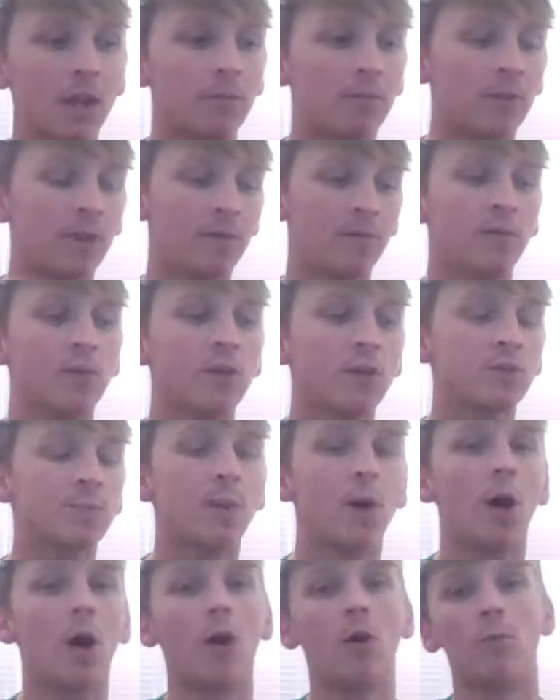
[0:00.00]
The first
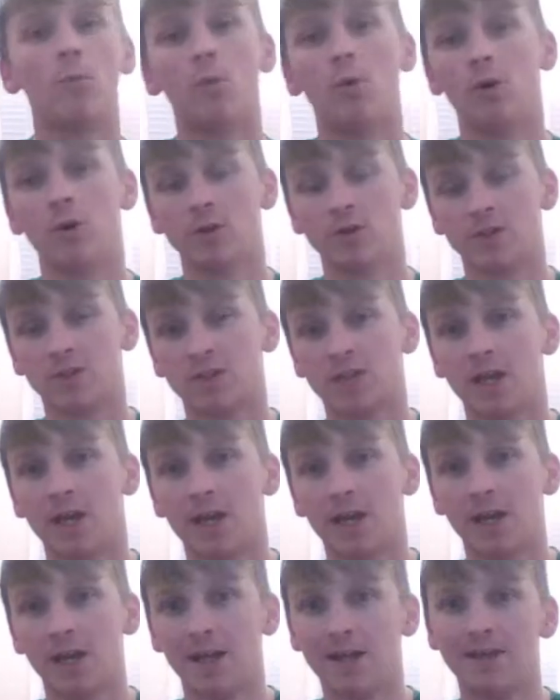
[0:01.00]
part was
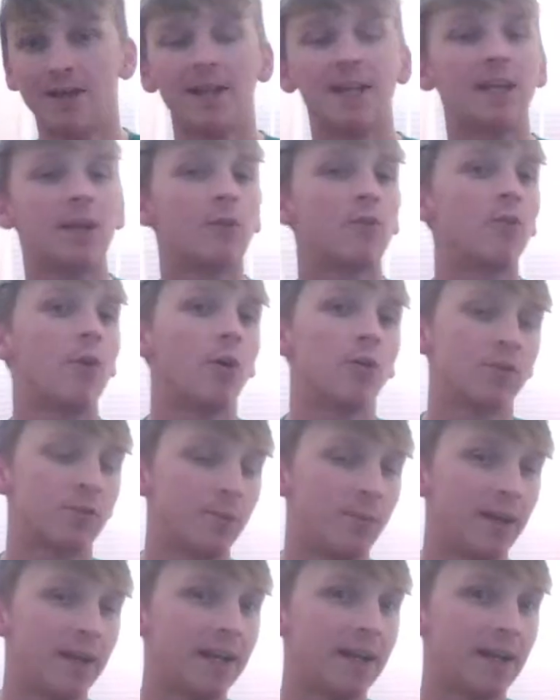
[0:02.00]
Nikki Cross
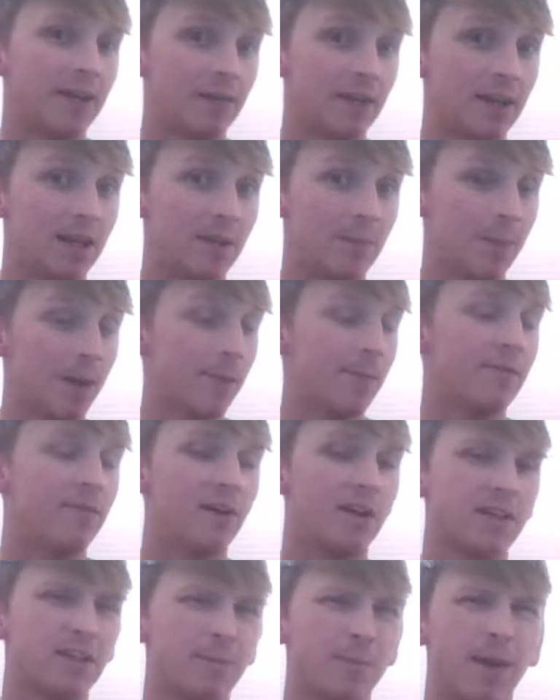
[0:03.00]
being the
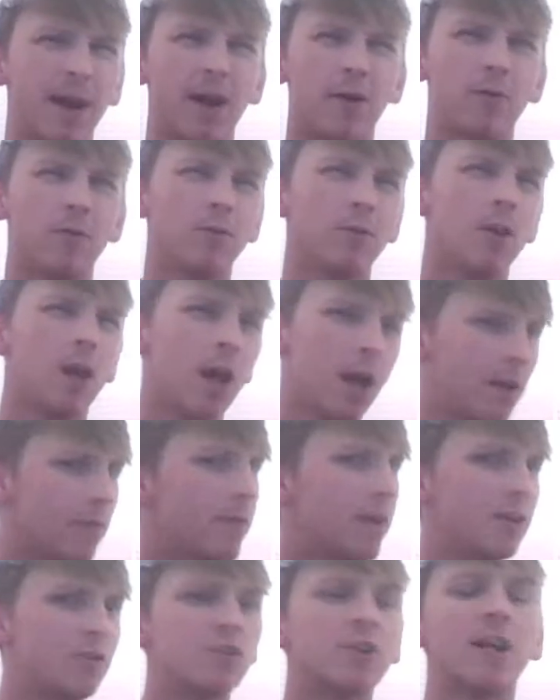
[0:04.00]
babyface in peril.
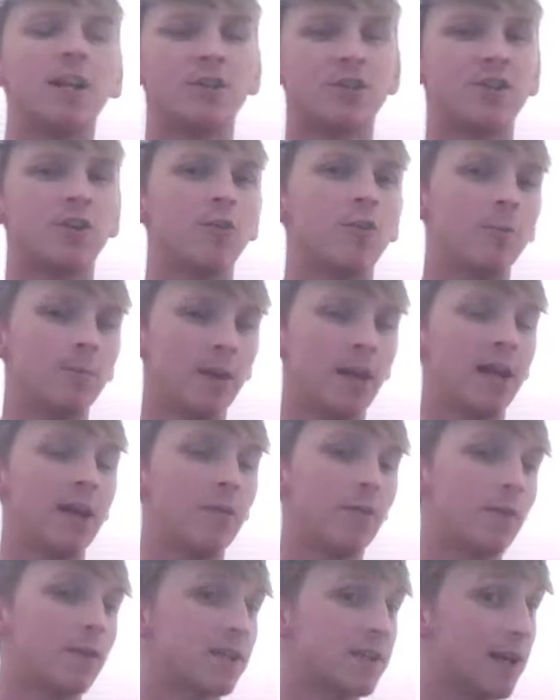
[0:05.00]
They changed it up
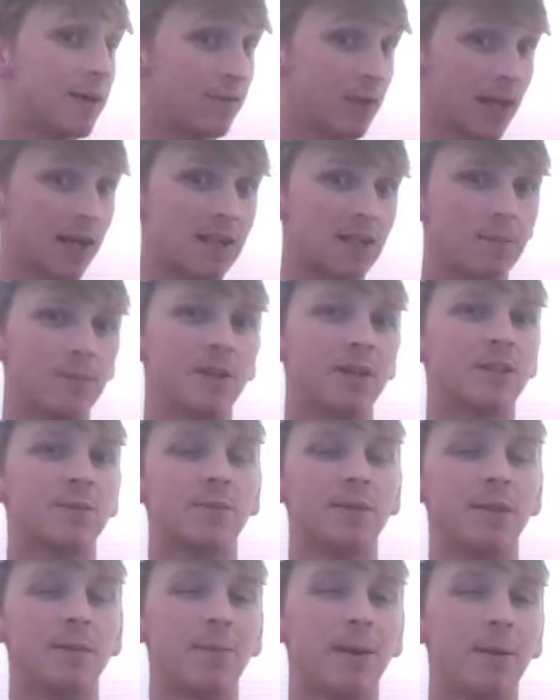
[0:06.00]
later on to have Alexa Bliss
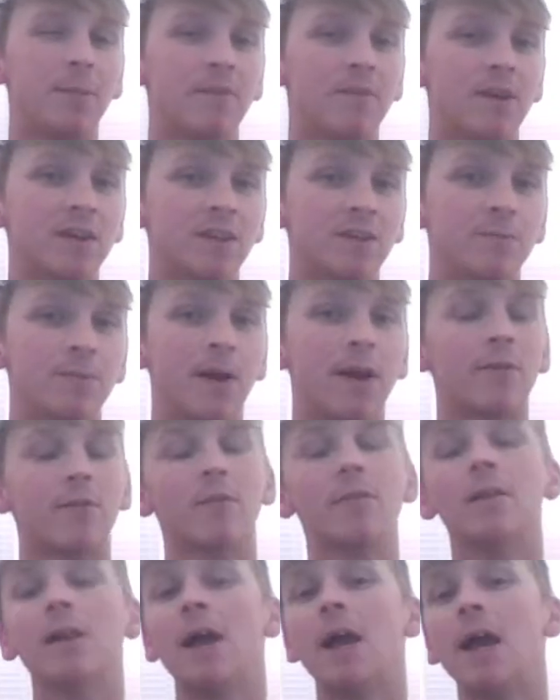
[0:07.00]
be the babyface in
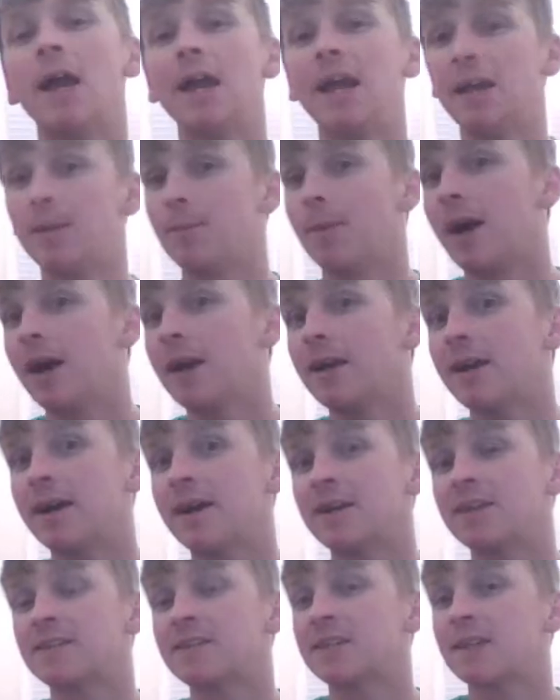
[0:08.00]
peril. In my
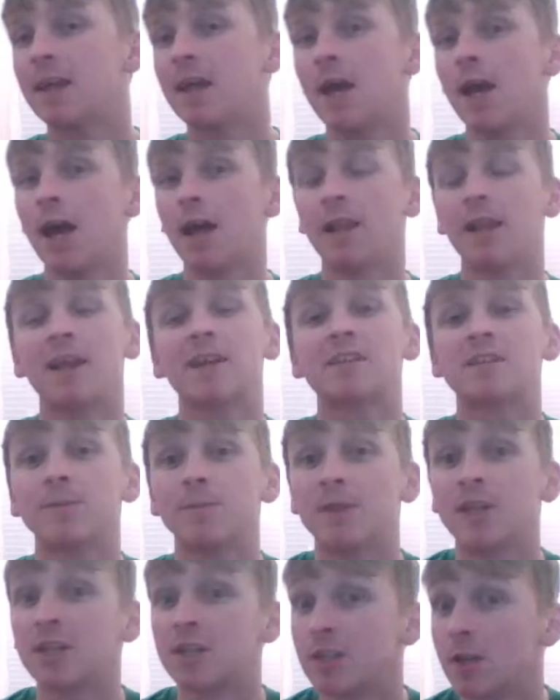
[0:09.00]
eyes, Alexa
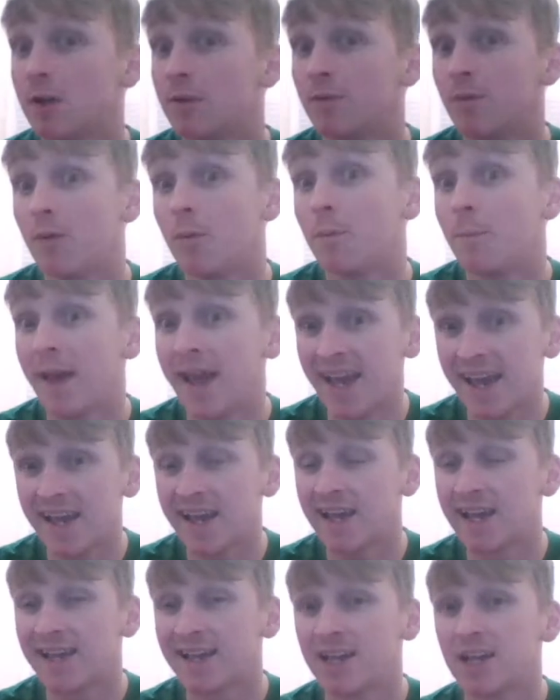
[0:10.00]
Bliss of the
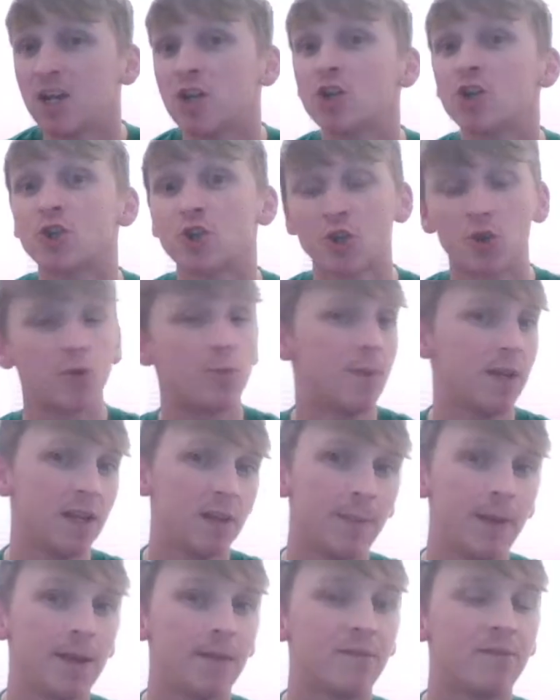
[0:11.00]
pair should be the
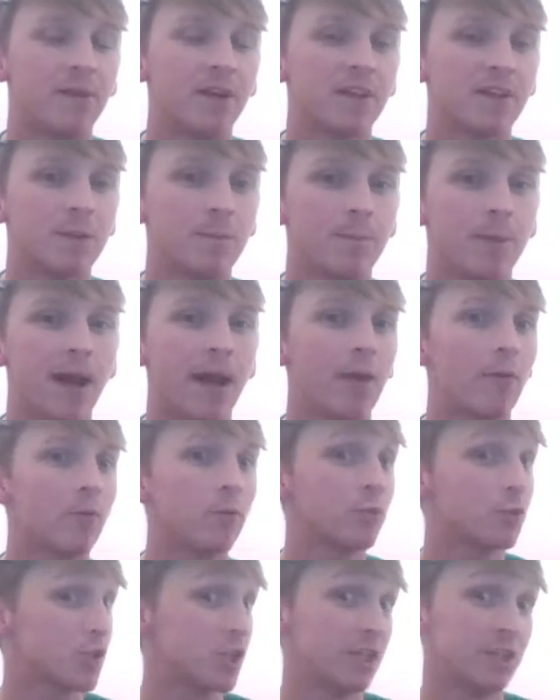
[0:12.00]
babyface in
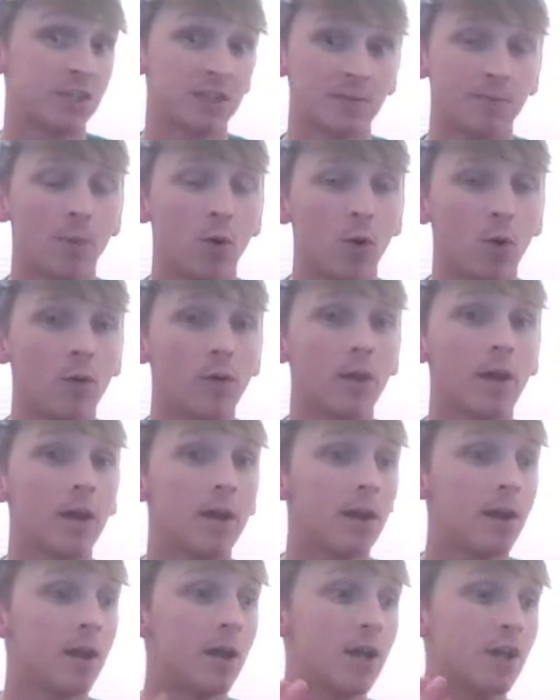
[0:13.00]
peril. She's smaller.